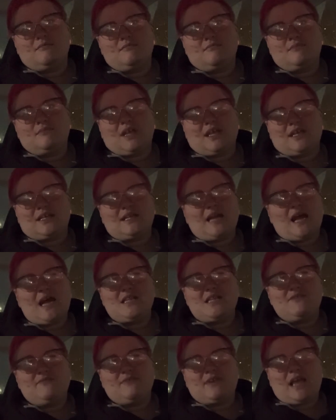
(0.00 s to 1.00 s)
like not
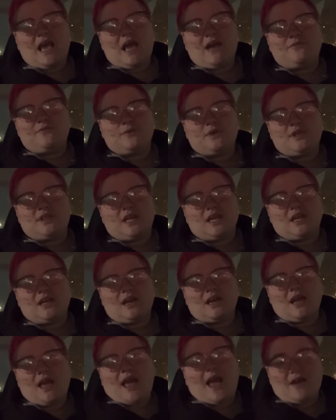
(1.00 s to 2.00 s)
even halfway
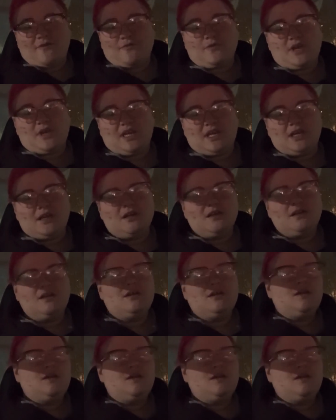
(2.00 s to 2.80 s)
that halfway here.